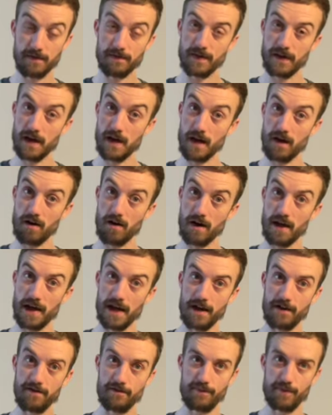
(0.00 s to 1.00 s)
that I
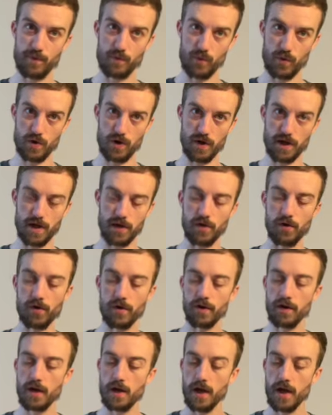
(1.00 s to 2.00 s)
have been working
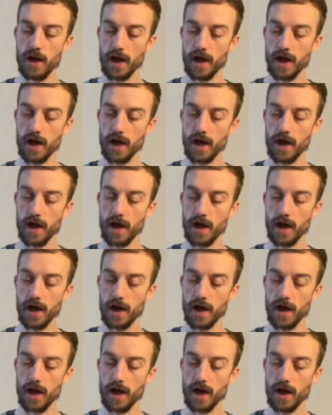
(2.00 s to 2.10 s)
on,